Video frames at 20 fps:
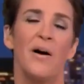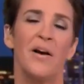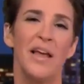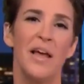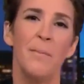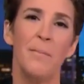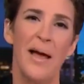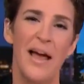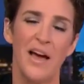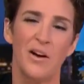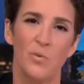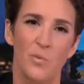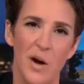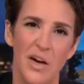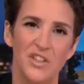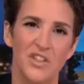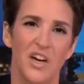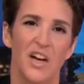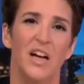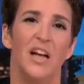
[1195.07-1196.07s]
about him and
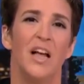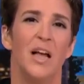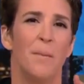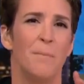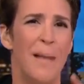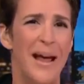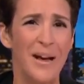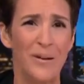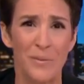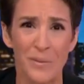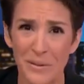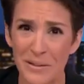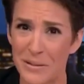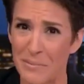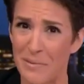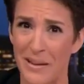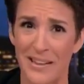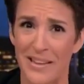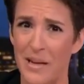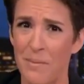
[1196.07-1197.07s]
Russia may
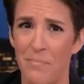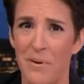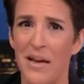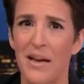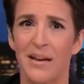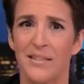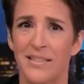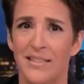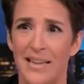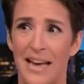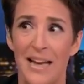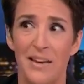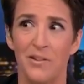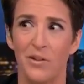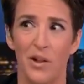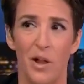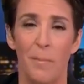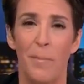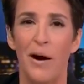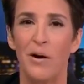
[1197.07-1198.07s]
ultimately be a
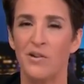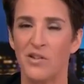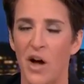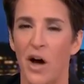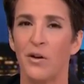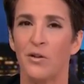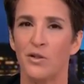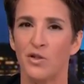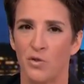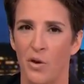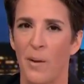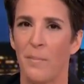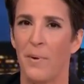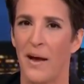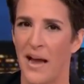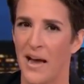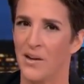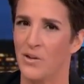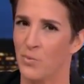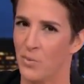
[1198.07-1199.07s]
scandal about Donald
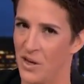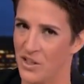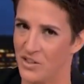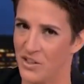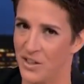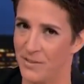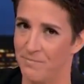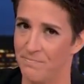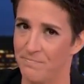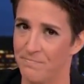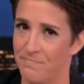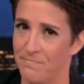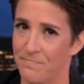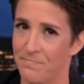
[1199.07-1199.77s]
Trump and Russia.